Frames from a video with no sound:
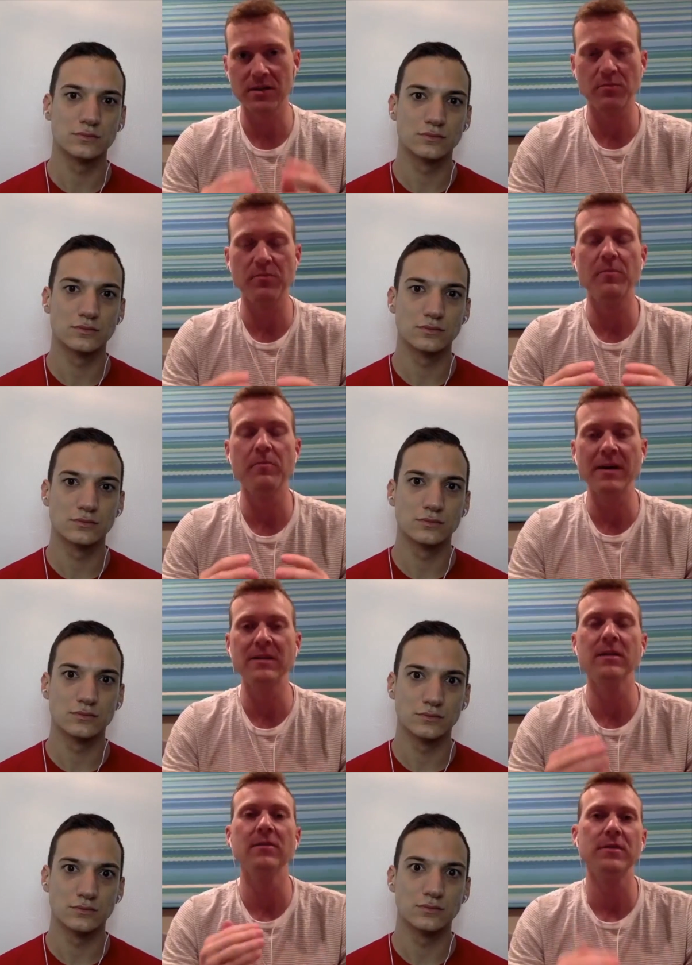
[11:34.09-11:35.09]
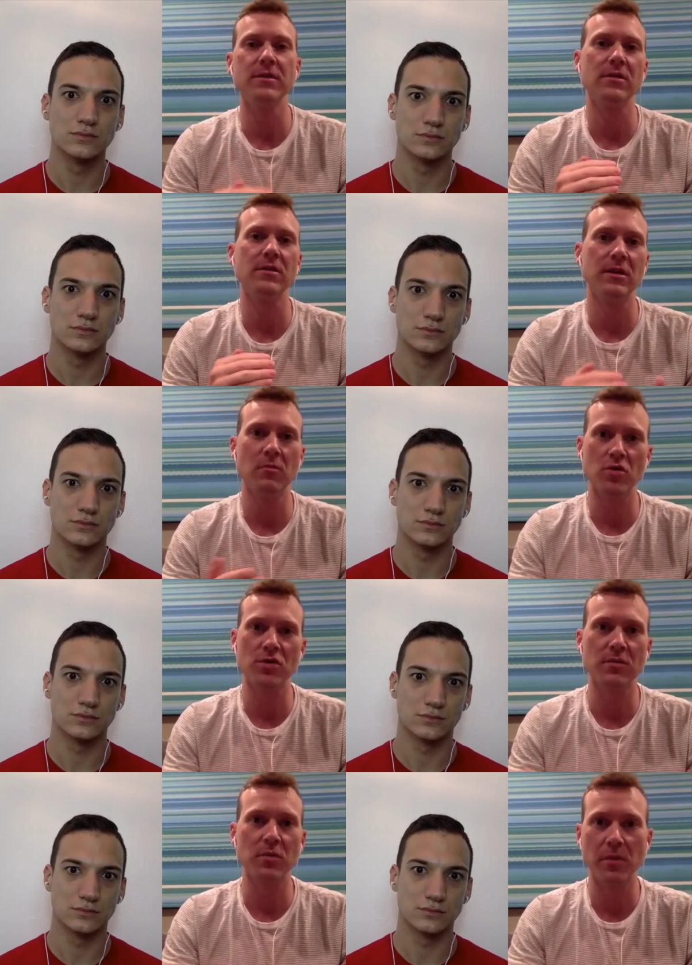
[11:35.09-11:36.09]
Speaker 1: as mentally, physically, and
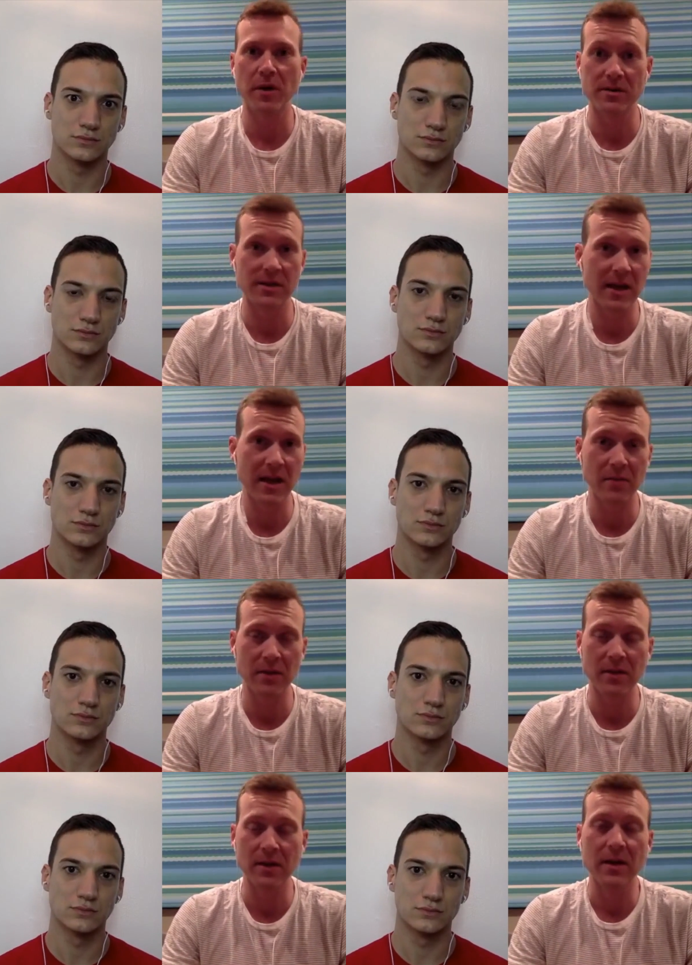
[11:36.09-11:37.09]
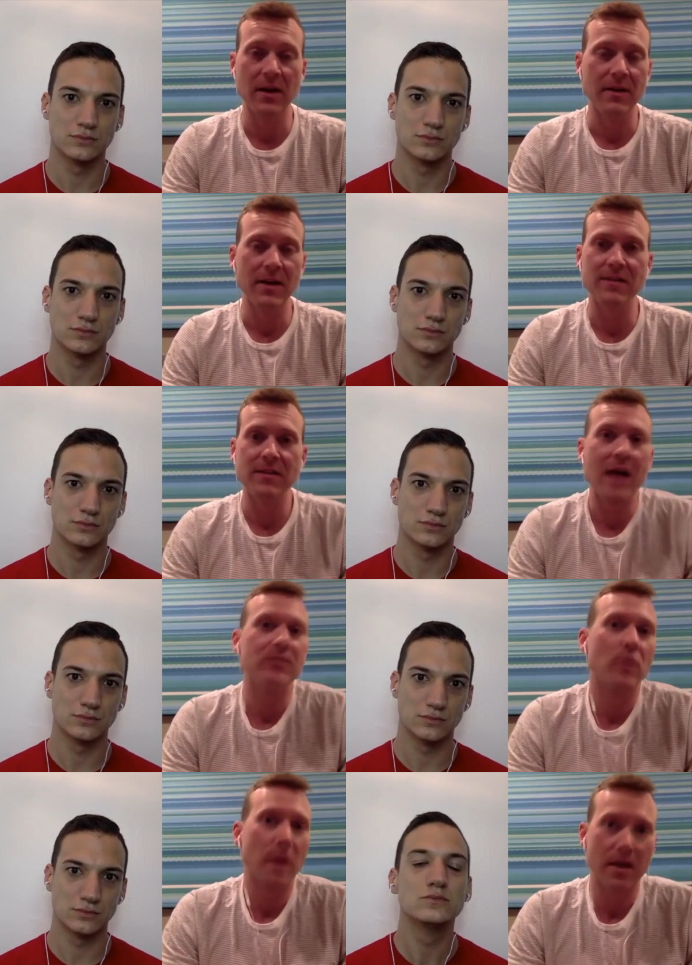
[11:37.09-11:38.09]
emotionally prepared as they can be. That
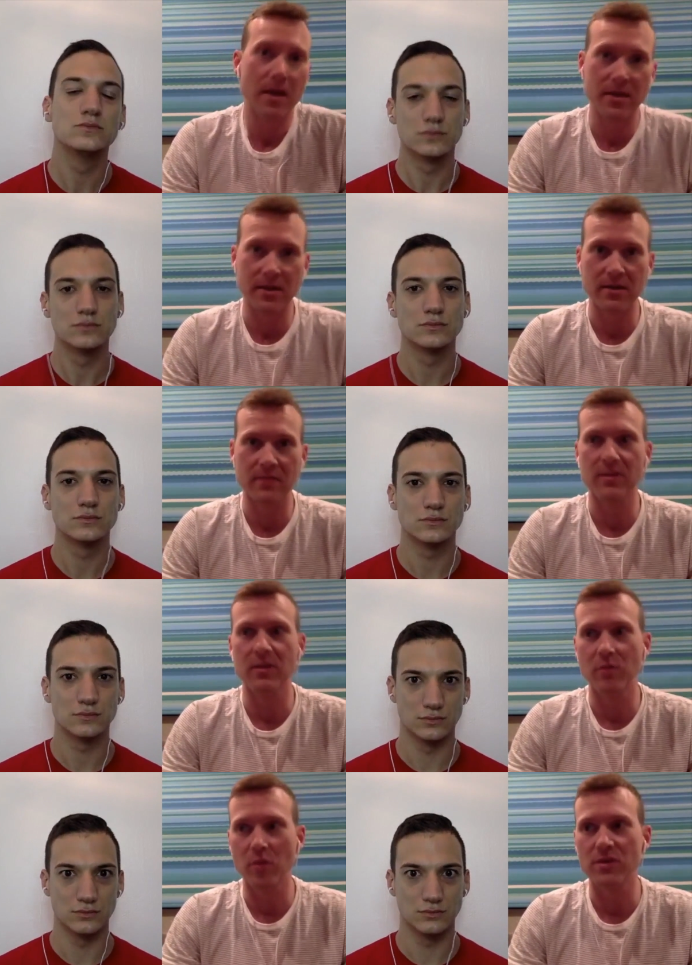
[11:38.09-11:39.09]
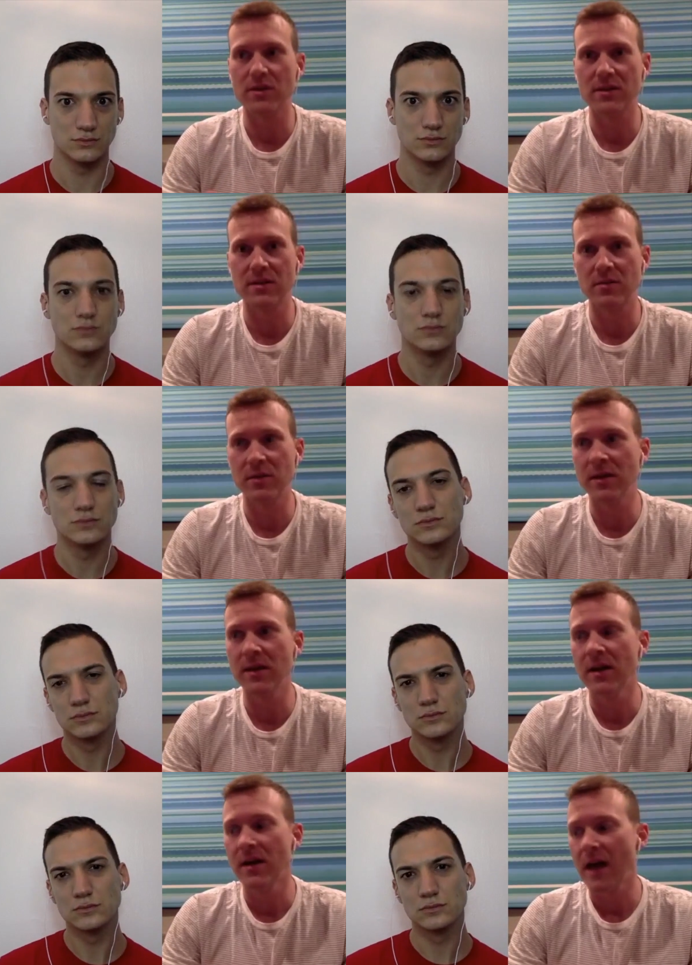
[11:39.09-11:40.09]
that's what I think the approach needs to be.
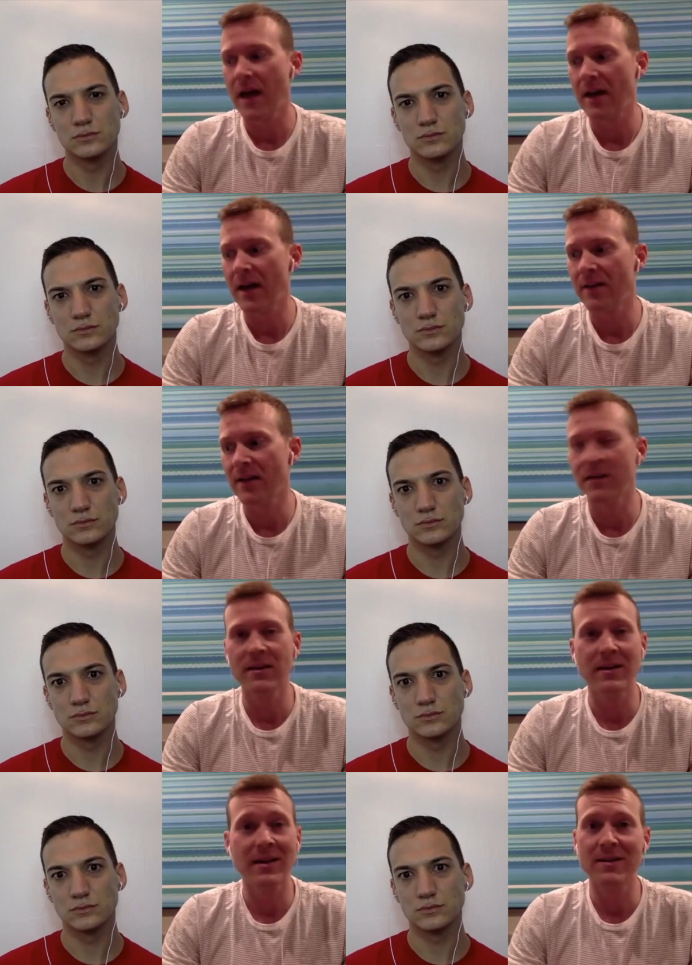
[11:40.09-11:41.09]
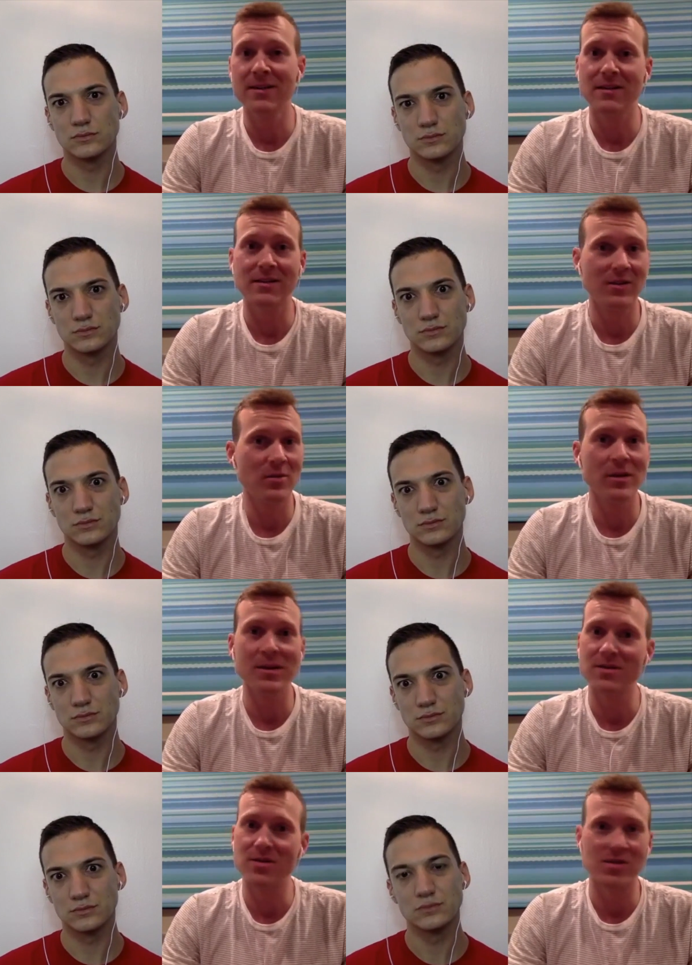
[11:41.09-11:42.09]
And at the end of the day, you know what?
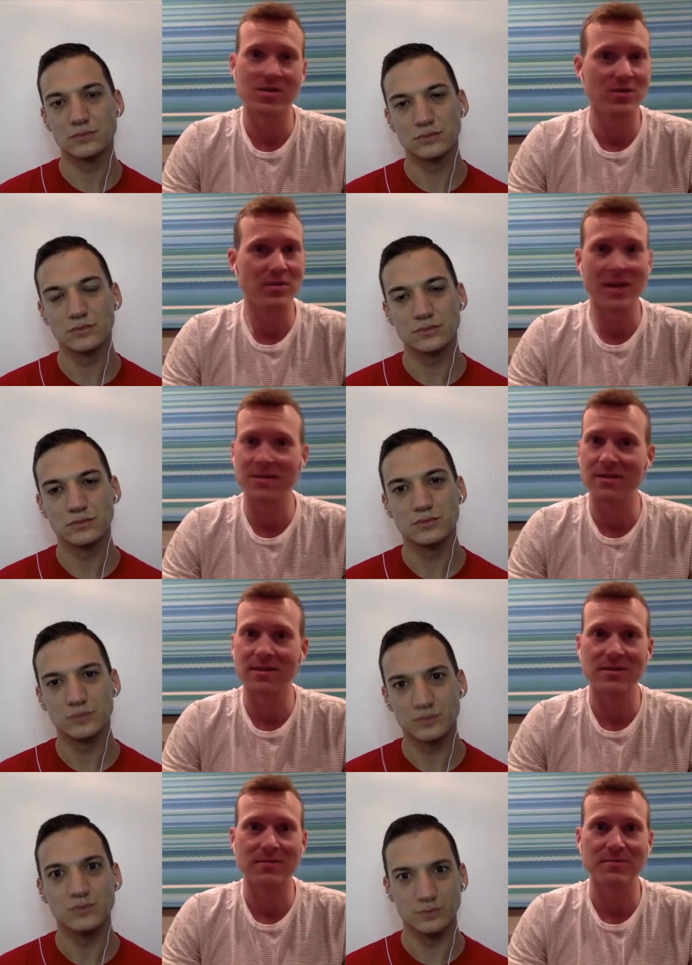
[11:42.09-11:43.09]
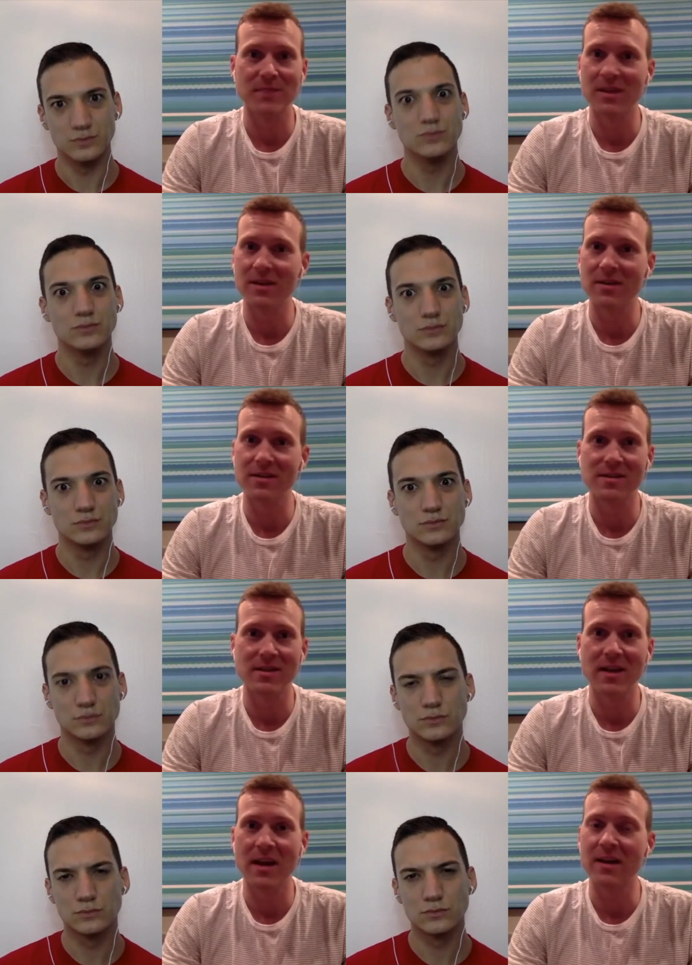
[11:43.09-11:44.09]
It's just gymnastics. It is,
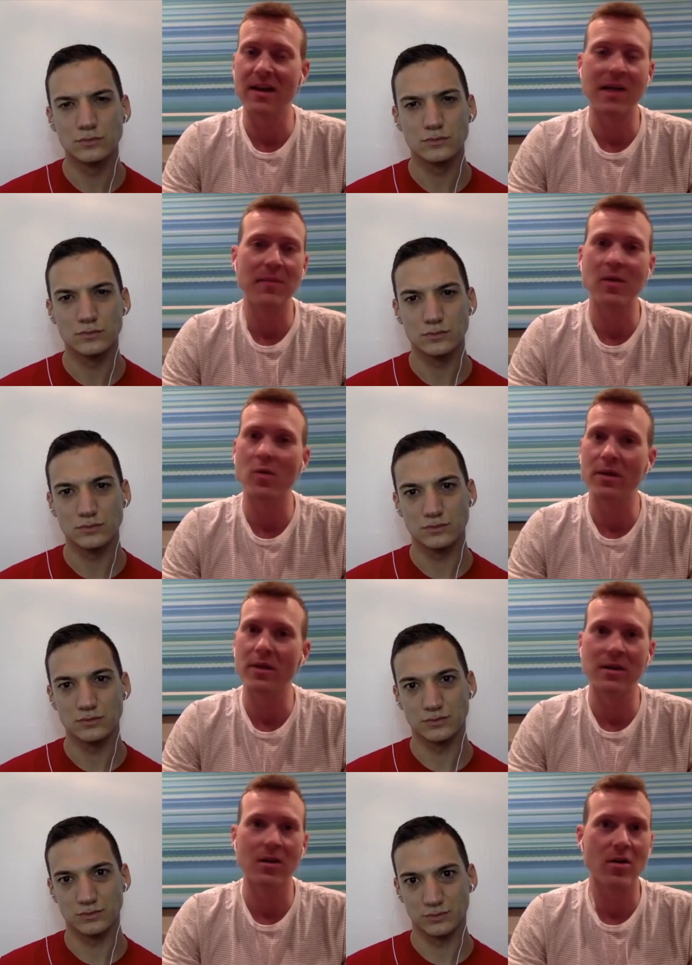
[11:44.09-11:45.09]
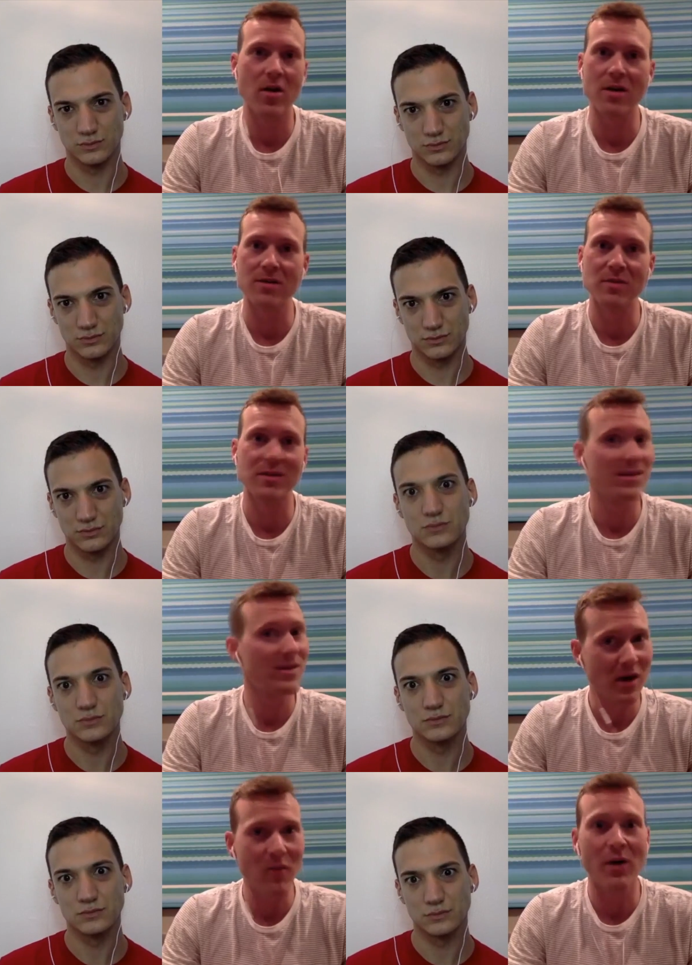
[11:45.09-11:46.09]
and, and it can't be a win at all costs because
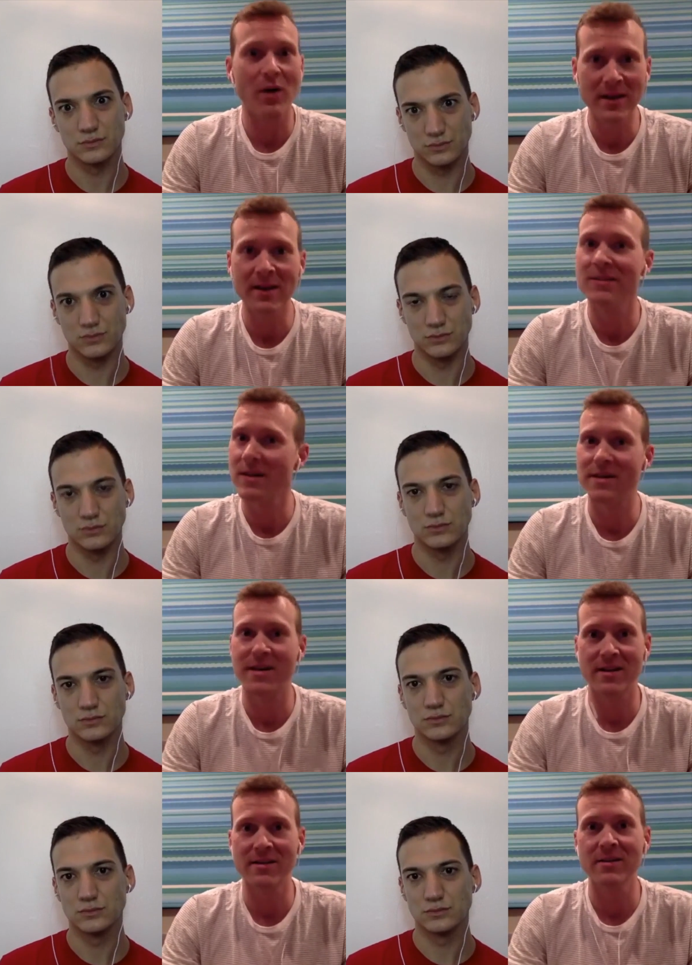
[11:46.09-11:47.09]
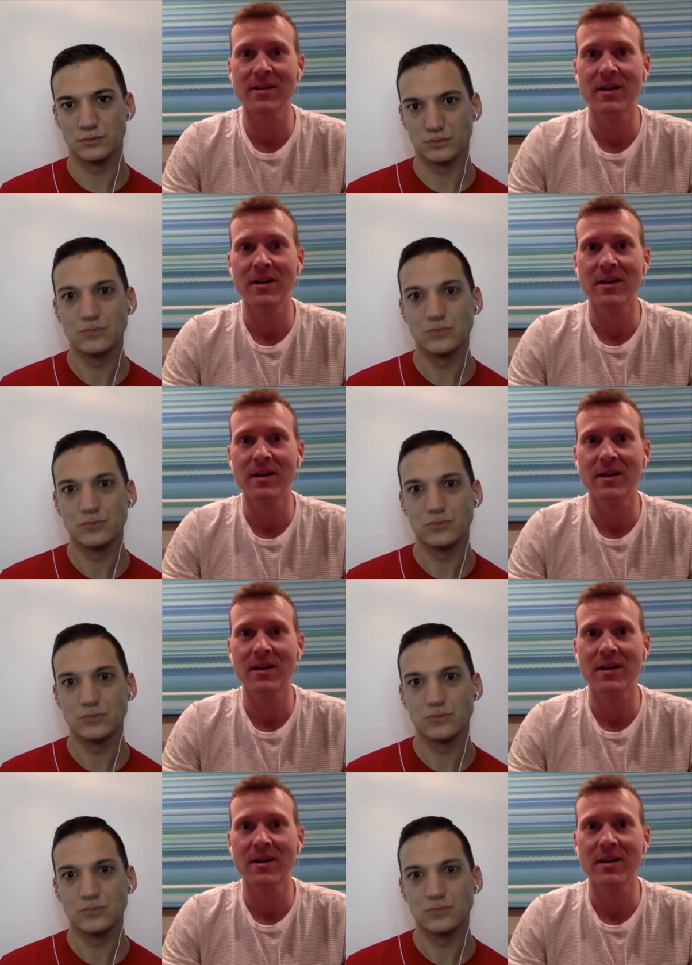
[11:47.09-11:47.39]
it one day it does end,